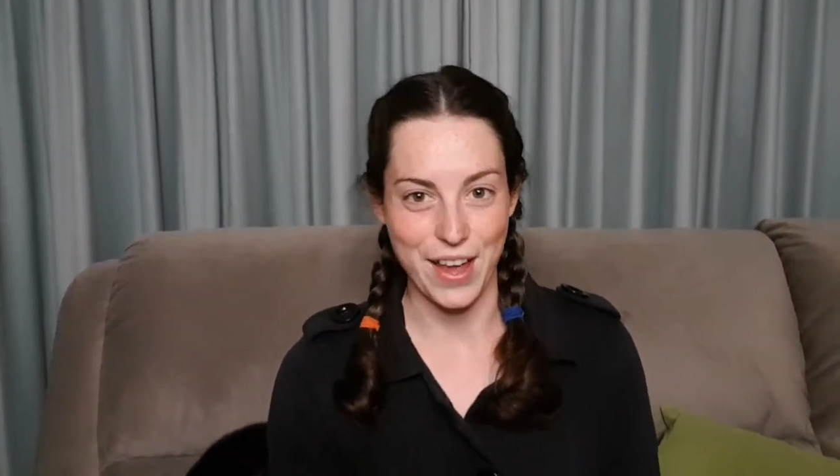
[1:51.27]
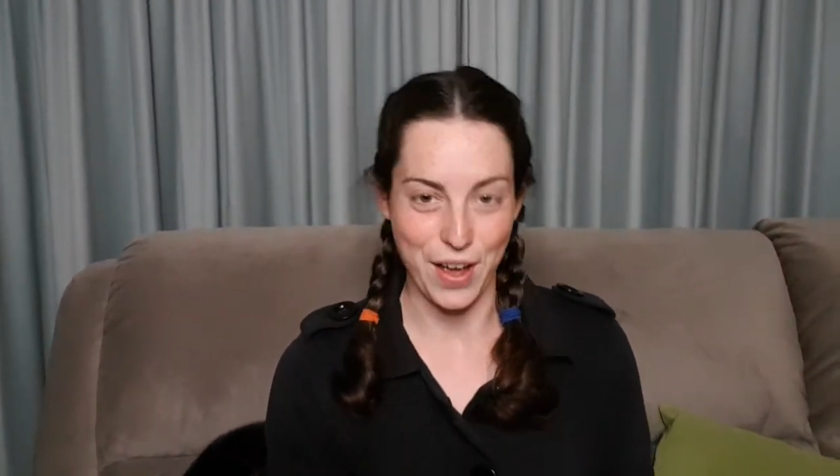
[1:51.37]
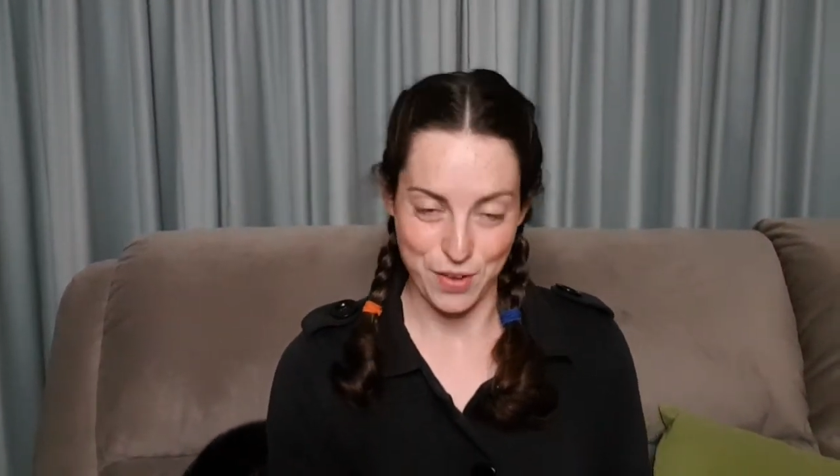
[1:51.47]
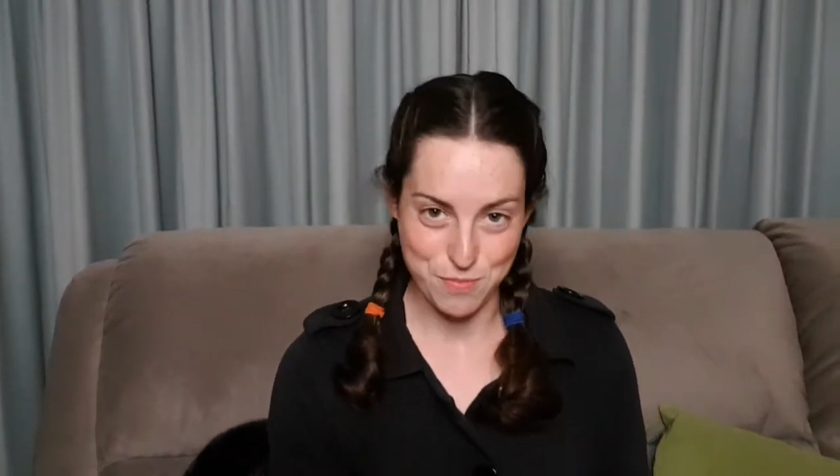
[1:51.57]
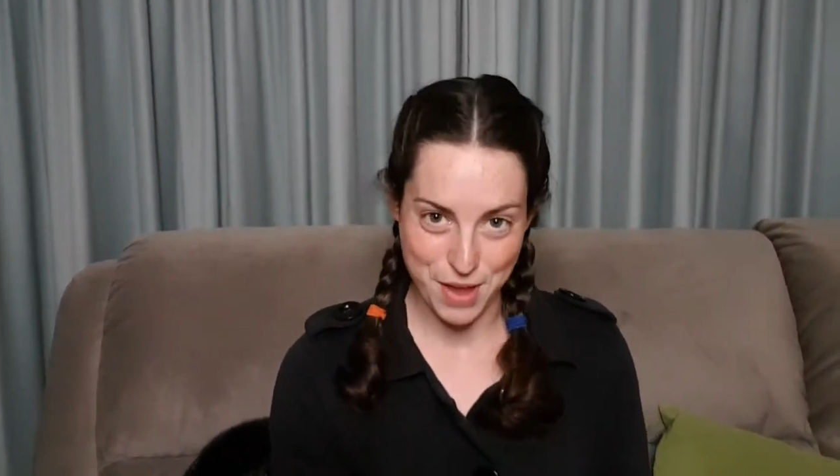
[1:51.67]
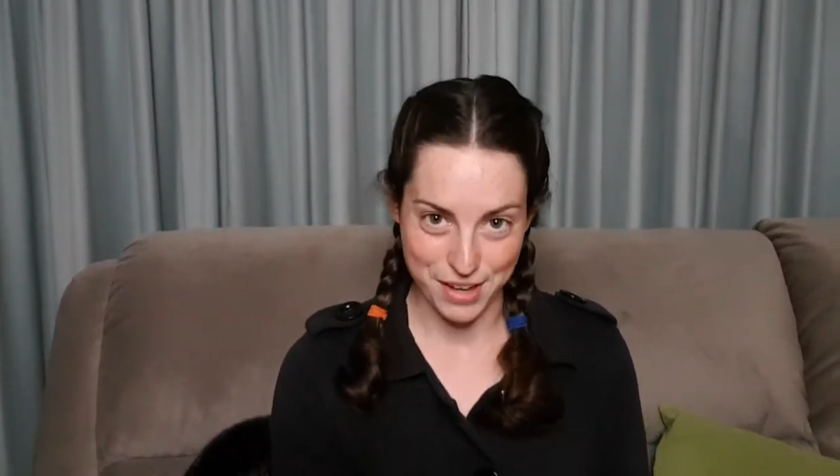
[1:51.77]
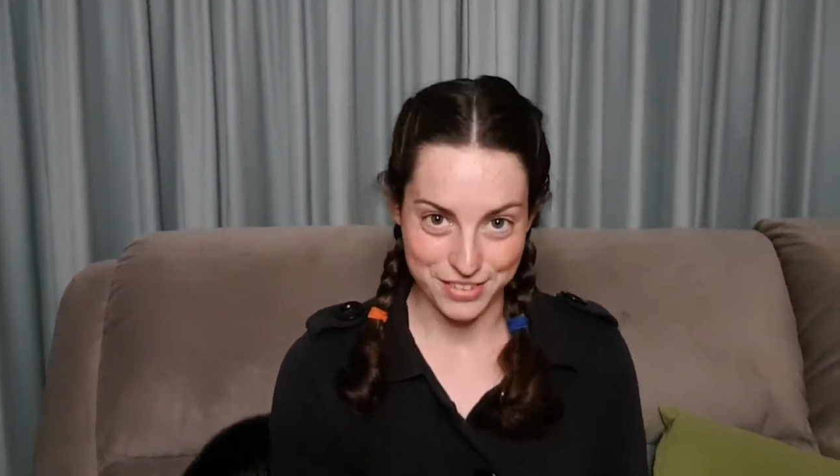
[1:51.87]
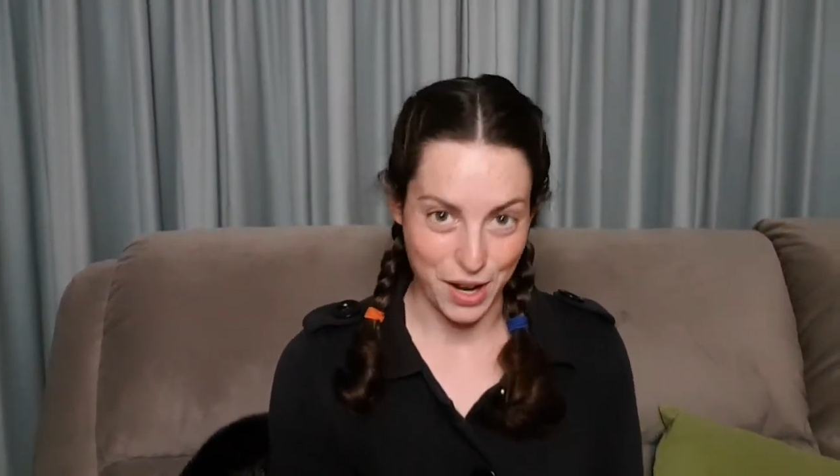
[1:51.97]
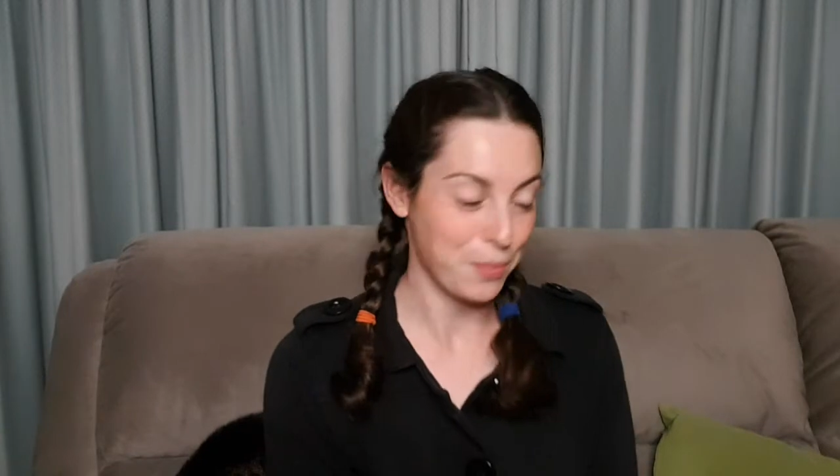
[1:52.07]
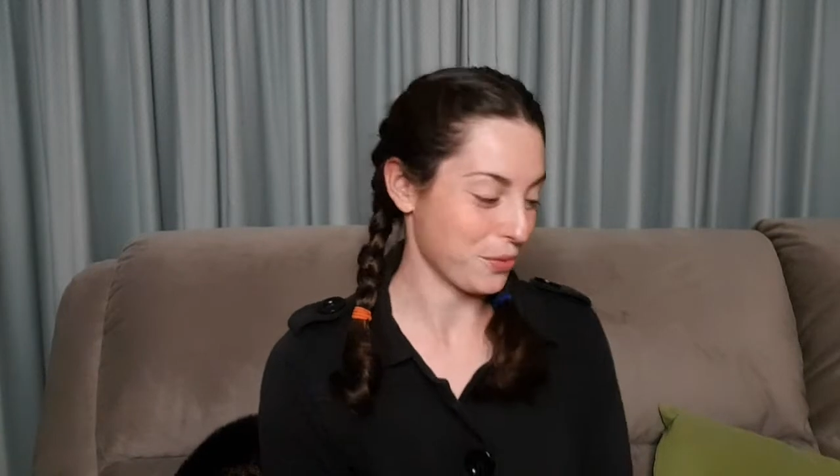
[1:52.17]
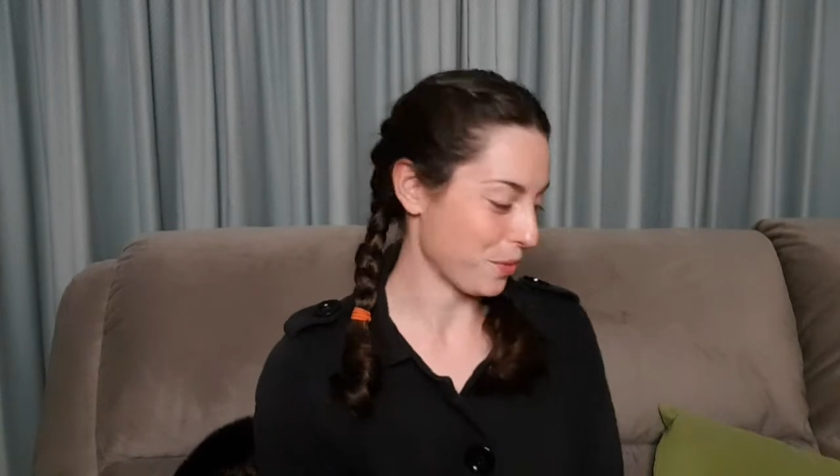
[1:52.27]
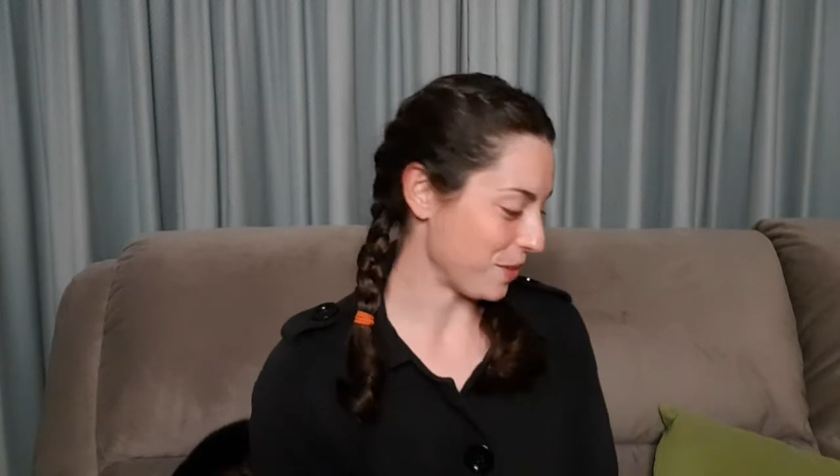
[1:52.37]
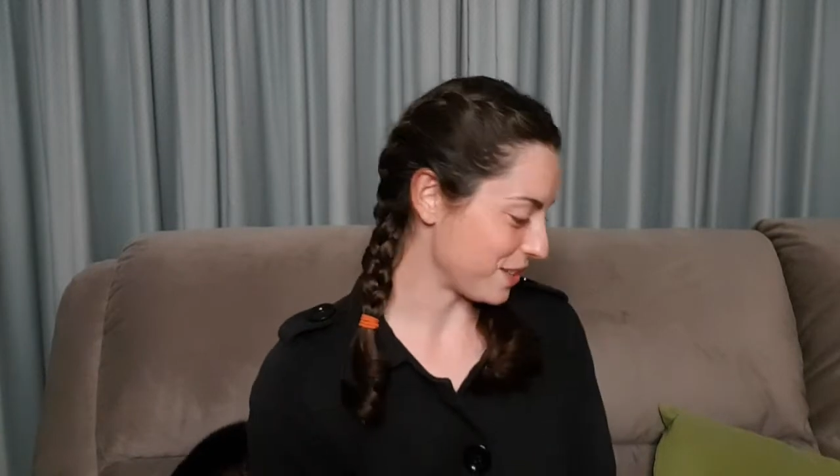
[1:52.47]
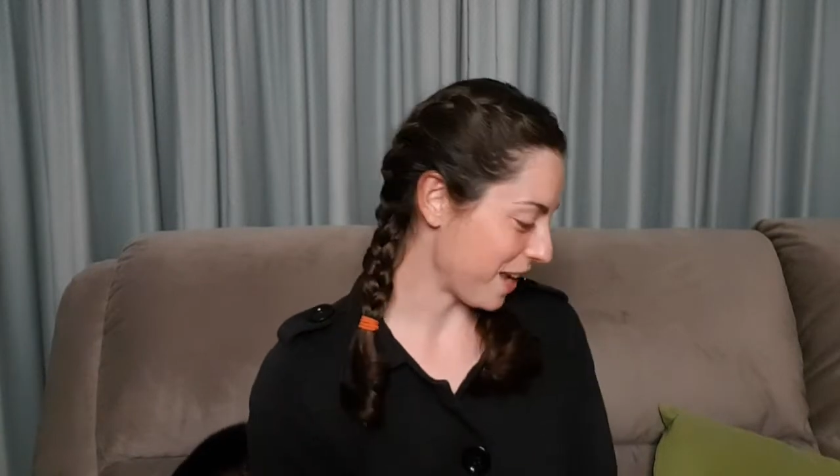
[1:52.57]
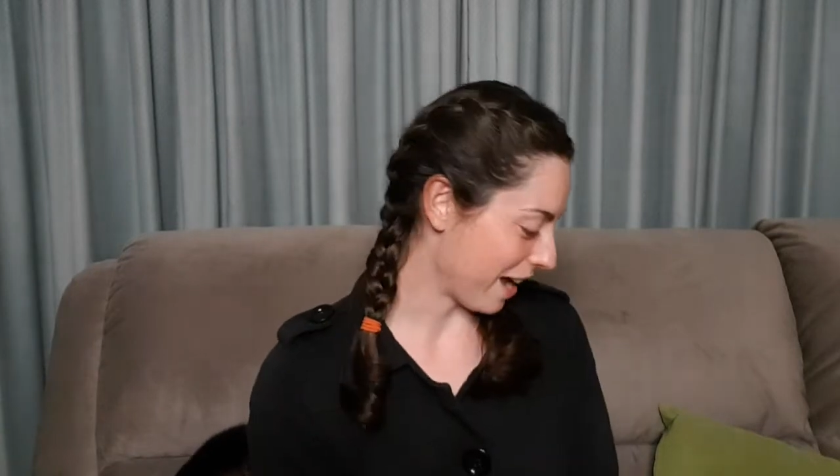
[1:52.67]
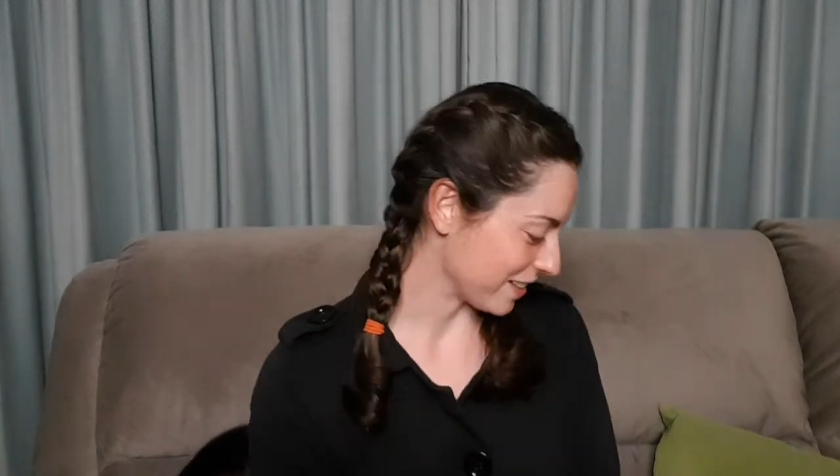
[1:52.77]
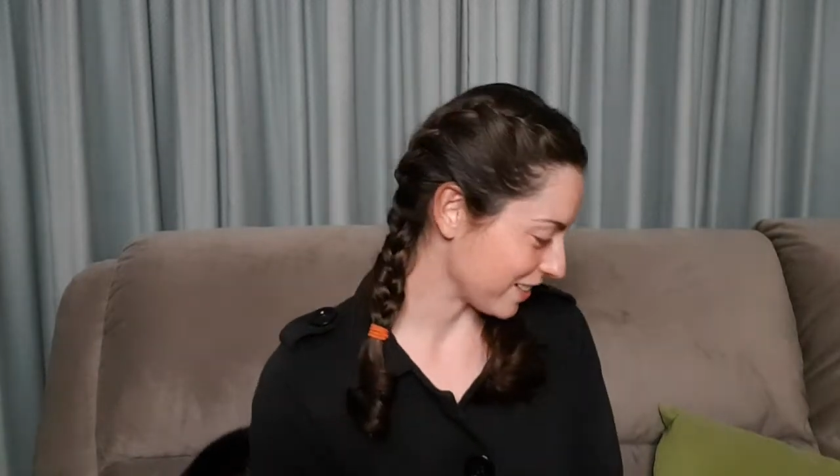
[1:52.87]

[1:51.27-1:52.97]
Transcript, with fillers: have picked up from this house